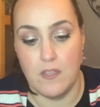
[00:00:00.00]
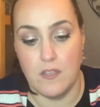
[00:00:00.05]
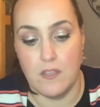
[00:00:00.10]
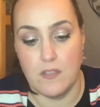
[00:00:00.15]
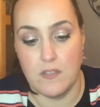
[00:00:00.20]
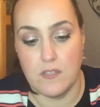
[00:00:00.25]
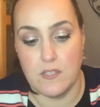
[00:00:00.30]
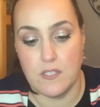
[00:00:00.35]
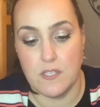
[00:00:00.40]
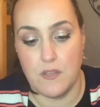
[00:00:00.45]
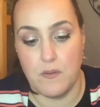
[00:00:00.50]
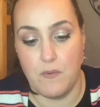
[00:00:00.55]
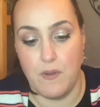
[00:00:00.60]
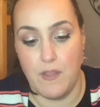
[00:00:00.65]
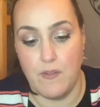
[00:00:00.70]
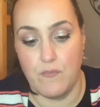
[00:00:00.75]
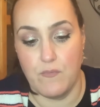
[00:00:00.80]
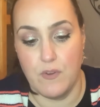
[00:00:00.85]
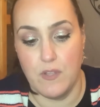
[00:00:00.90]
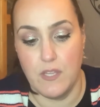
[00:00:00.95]
So I
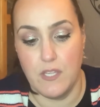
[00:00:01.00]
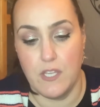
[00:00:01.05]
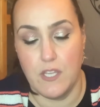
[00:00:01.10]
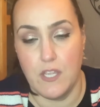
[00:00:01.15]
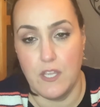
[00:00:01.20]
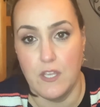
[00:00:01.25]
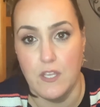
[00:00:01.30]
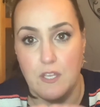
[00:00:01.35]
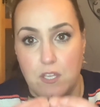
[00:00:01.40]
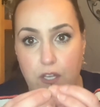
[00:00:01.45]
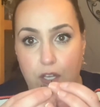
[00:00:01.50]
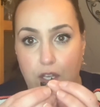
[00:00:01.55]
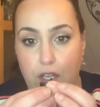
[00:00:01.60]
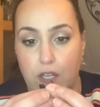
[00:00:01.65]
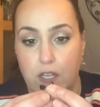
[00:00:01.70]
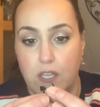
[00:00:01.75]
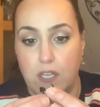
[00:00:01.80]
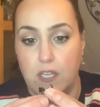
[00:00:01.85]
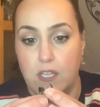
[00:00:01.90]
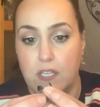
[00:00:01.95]
really
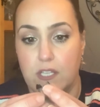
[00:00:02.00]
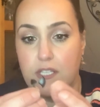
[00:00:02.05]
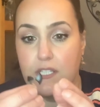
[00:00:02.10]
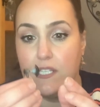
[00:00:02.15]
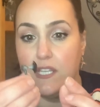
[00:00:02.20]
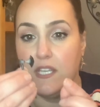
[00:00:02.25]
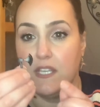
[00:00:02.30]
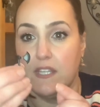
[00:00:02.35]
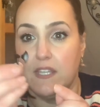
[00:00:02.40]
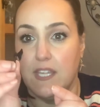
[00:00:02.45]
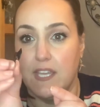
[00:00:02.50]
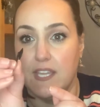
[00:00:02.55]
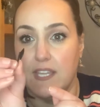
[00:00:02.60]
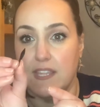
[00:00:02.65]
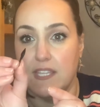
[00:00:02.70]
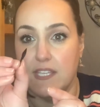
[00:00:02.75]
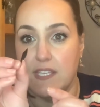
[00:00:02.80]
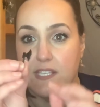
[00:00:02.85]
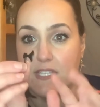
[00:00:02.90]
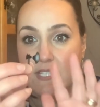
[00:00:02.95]
did like
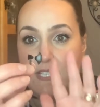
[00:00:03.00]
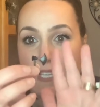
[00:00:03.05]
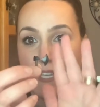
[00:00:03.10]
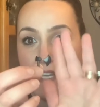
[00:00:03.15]
these.